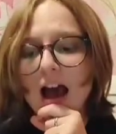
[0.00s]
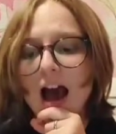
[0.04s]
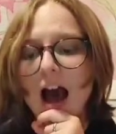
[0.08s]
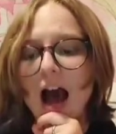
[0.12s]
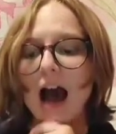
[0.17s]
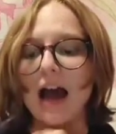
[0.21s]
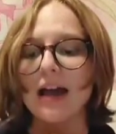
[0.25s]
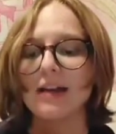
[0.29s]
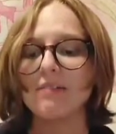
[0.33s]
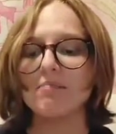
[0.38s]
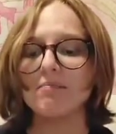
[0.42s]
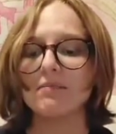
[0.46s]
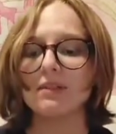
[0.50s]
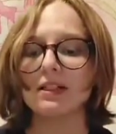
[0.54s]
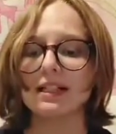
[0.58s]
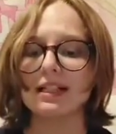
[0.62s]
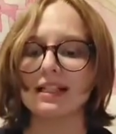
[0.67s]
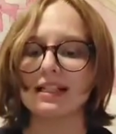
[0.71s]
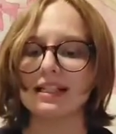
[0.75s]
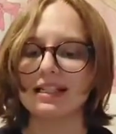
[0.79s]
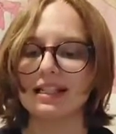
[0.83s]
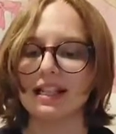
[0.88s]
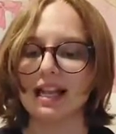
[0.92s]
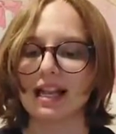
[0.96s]
I'm
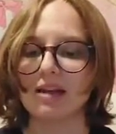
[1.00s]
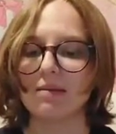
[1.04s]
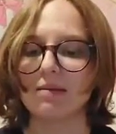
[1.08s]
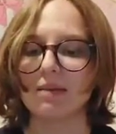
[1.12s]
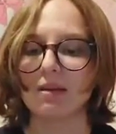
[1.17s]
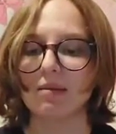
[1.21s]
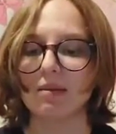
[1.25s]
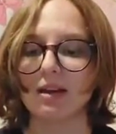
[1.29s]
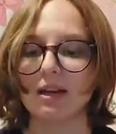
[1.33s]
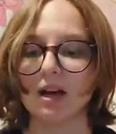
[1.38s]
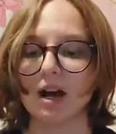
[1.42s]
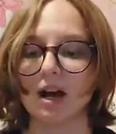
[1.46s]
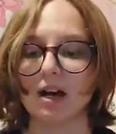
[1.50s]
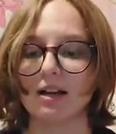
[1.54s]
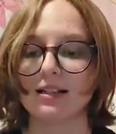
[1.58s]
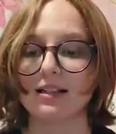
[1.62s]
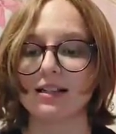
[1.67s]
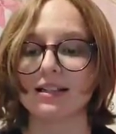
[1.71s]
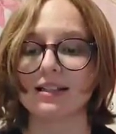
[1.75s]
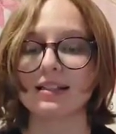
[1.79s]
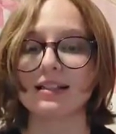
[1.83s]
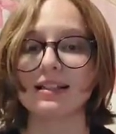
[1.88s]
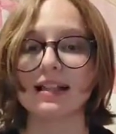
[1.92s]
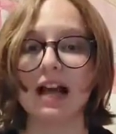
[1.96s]
gonna say maybe a
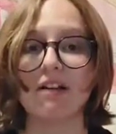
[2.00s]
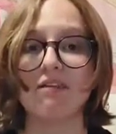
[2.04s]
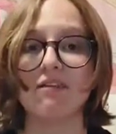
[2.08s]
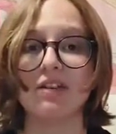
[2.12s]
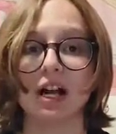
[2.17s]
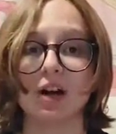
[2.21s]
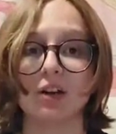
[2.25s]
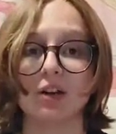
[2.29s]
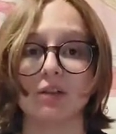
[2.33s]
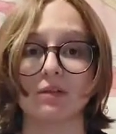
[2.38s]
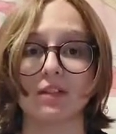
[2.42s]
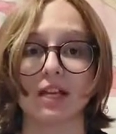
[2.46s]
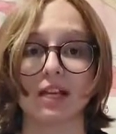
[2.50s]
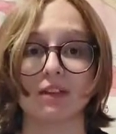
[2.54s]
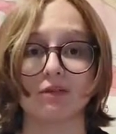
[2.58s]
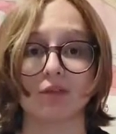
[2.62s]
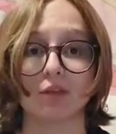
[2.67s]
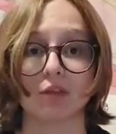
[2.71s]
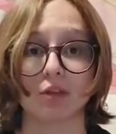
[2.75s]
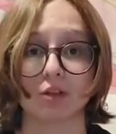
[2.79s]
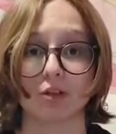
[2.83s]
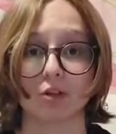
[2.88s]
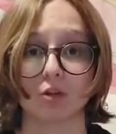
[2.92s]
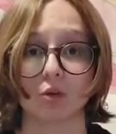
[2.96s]
7 out of 10
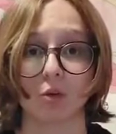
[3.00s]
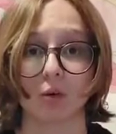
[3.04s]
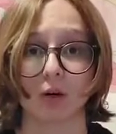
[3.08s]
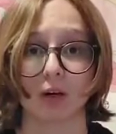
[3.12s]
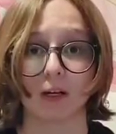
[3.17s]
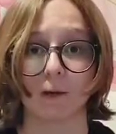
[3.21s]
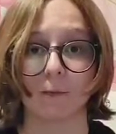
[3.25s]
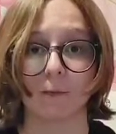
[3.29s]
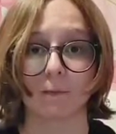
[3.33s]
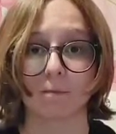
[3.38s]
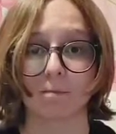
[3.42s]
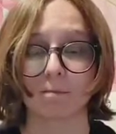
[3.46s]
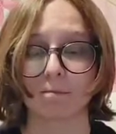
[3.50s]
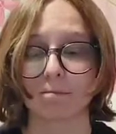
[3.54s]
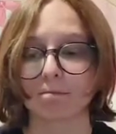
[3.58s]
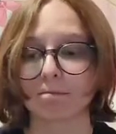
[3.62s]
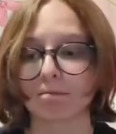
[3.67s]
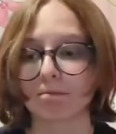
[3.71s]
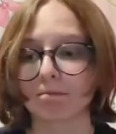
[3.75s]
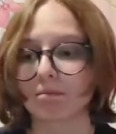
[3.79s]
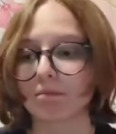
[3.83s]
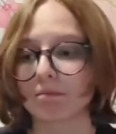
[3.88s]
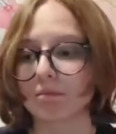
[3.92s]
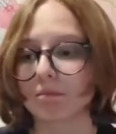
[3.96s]
for the story.
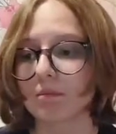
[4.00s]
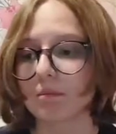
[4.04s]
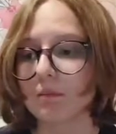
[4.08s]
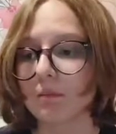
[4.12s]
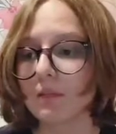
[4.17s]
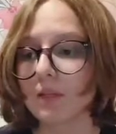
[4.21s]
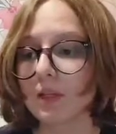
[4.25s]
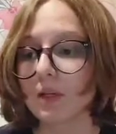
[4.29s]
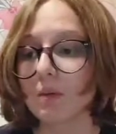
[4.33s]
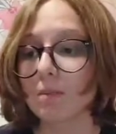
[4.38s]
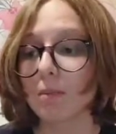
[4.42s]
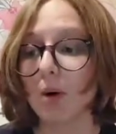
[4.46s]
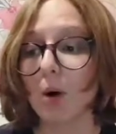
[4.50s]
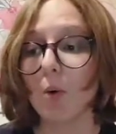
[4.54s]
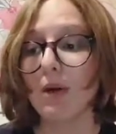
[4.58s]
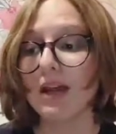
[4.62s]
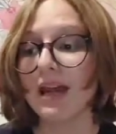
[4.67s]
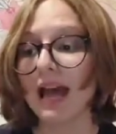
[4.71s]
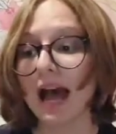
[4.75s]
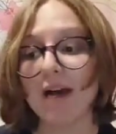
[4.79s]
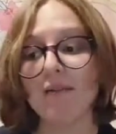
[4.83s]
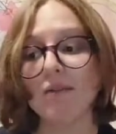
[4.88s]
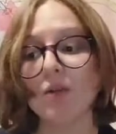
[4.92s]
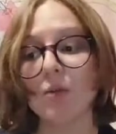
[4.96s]
But we
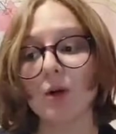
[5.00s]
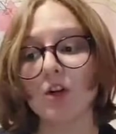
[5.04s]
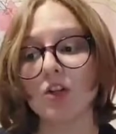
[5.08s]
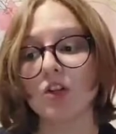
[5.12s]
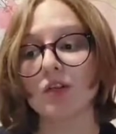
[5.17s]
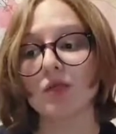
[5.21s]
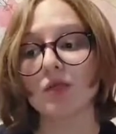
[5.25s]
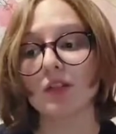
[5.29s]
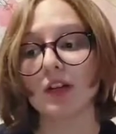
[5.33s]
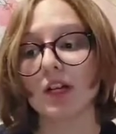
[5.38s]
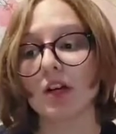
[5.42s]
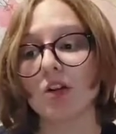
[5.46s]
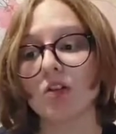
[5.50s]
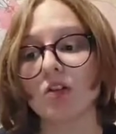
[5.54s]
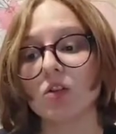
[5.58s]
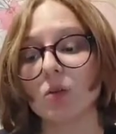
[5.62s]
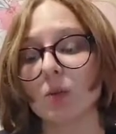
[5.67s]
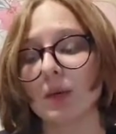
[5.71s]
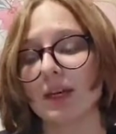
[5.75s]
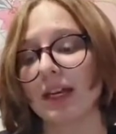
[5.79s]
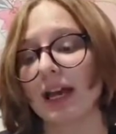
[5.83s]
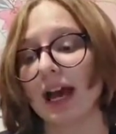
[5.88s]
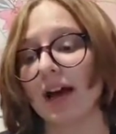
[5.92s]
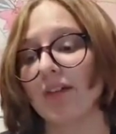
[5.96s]
haven't watched the video, so
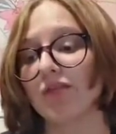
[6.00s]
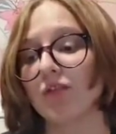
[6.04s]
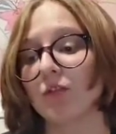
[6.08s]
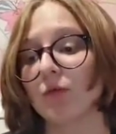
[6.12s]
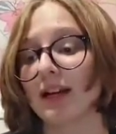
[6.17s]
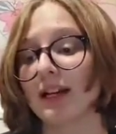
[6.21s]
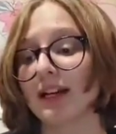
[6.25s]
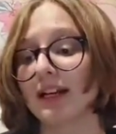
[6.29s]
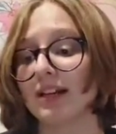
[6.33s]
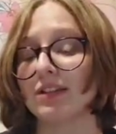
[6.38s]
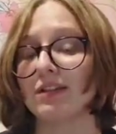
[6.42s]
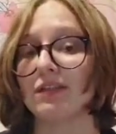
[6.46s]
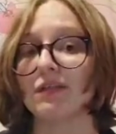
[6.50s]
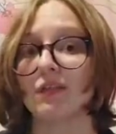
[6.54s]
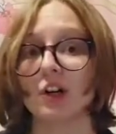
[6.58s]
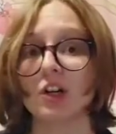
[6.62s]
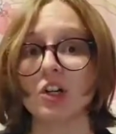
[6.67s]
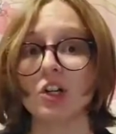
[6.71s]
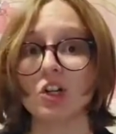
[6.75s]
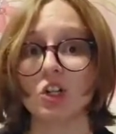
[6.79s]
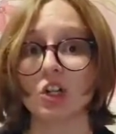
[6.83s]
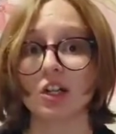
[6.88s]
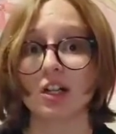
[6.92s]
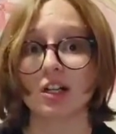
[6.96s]
we have to rate its
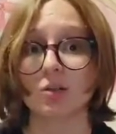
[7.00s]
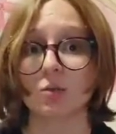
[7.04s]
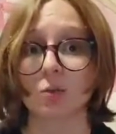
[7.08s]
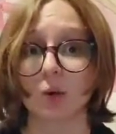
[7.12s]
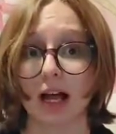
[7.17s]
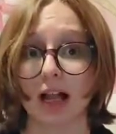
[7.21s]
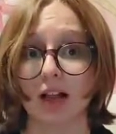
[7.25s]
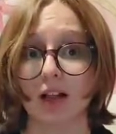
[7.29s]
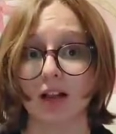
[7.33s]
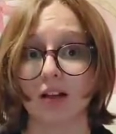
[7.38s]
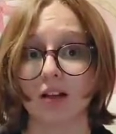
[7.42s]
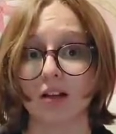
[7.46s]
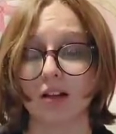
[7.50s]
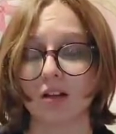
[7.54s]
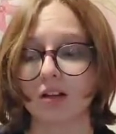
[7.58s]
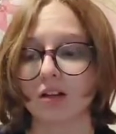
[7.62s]
function as well.